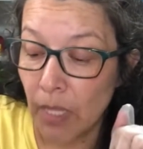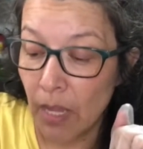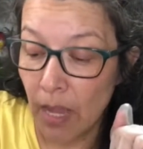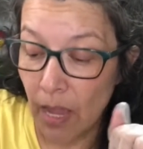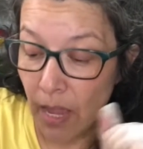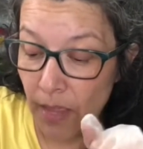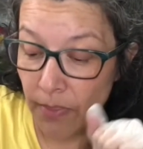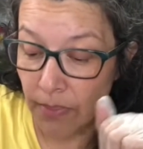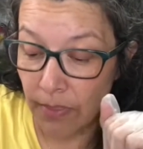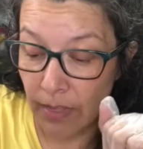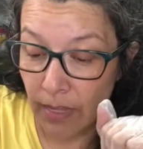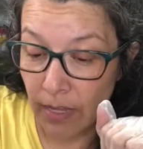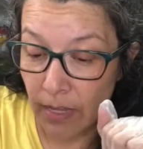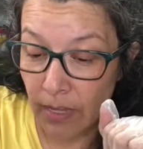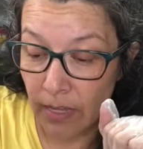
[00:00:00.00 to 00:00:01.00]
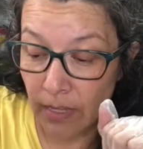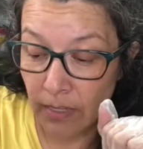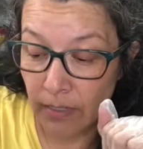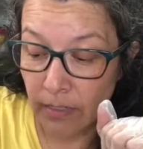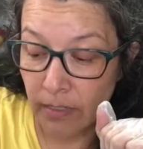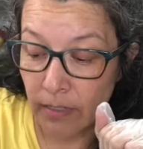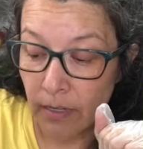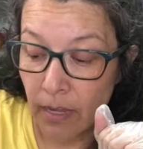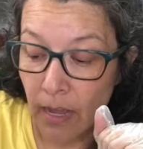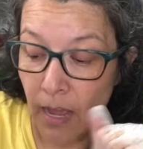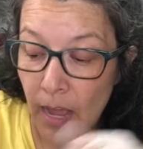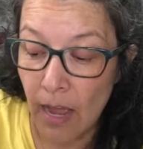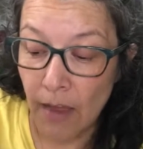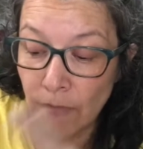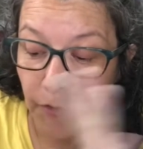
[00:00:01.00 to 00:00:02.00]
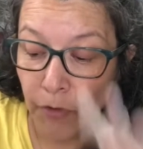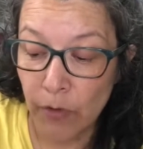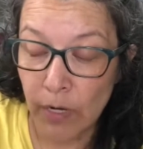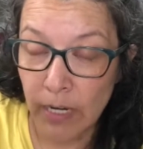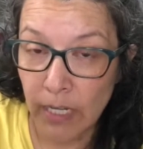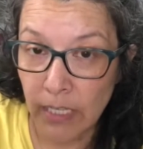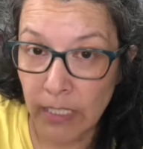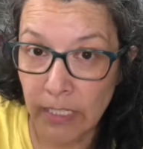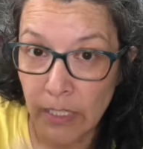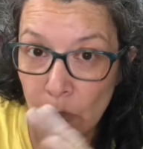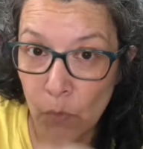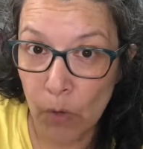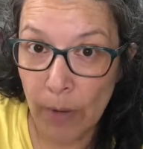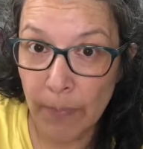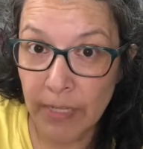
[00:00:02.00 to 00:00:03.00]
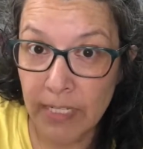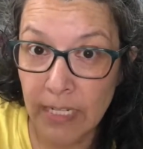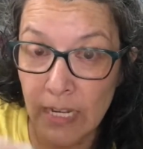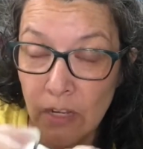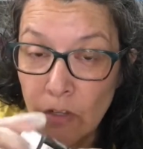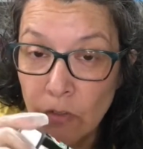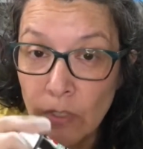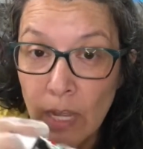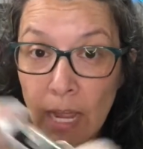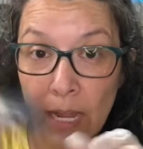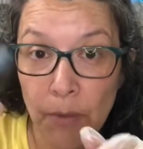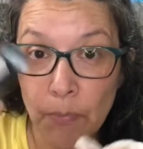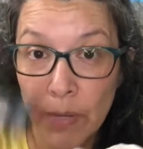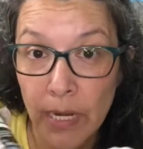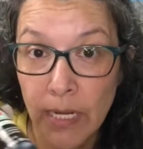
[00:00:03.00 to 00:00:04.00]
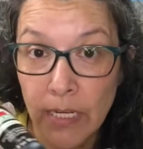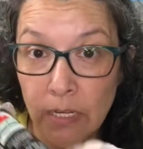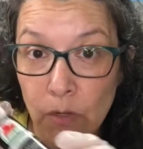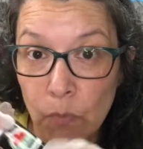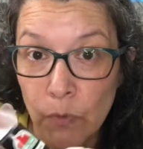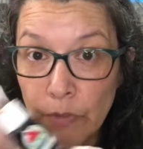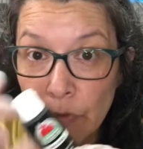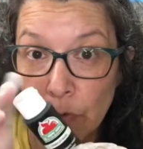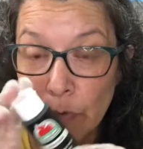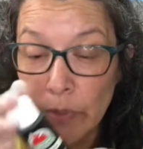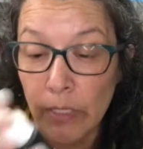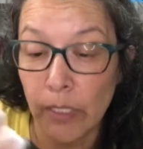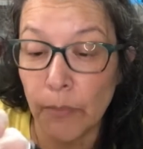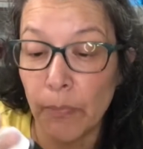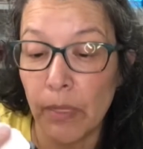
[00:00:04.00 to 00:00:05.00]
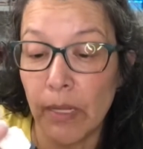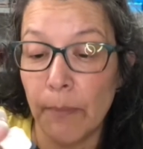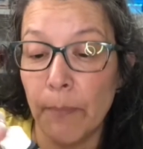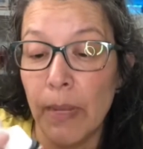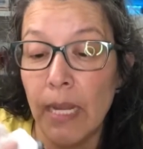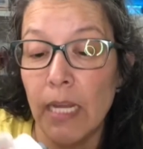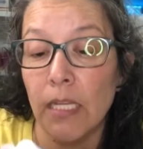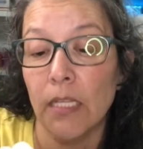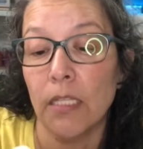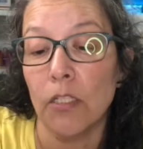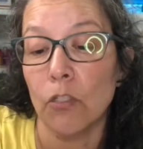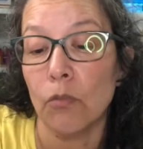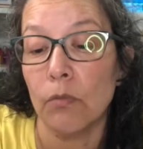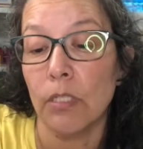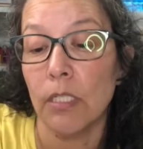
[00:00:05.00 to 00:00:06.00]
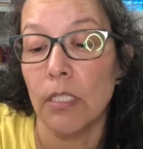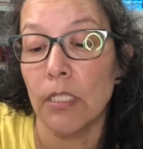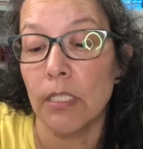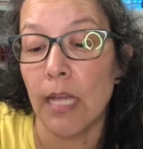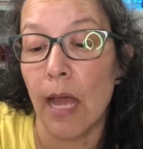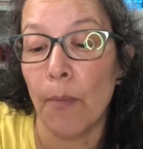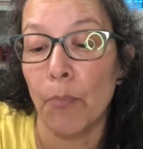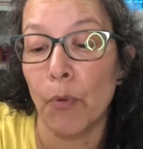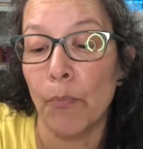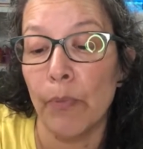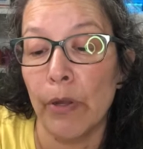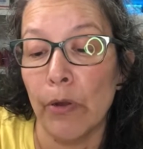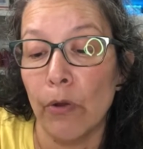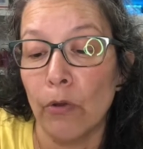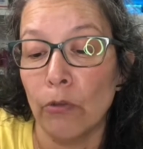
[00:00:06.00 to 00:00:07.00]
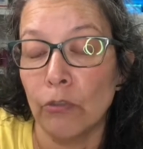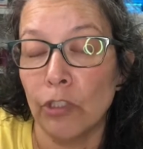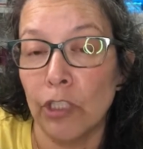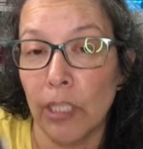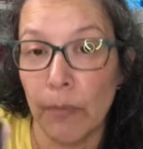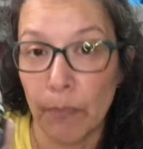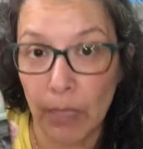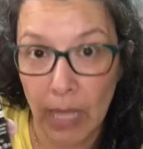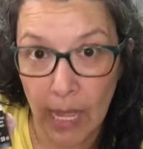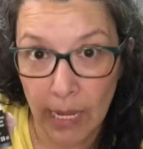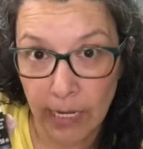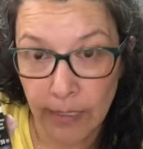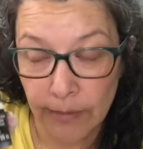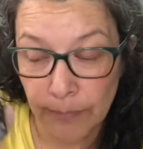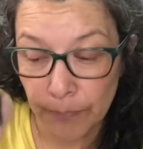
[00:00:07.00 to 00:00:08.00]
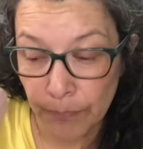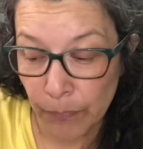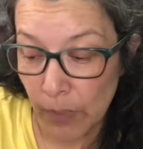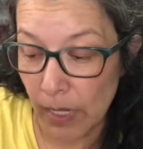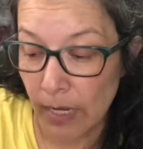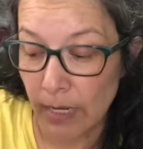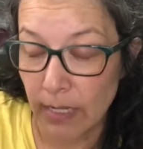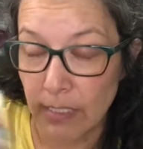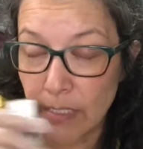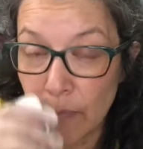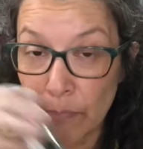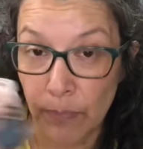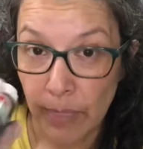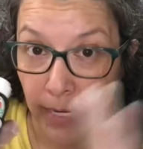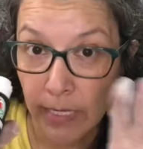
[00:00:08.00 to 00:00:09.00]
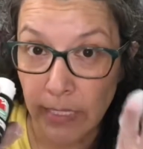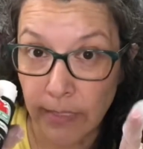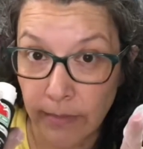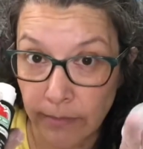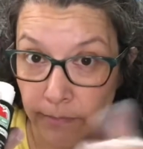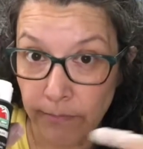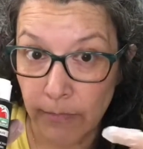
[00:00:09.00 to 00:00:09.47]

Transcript: And then after I clean it and wipe it down, I paint it with acrylic paint. This one is Apple Barrel Jet Black, okay? Because I'm painting,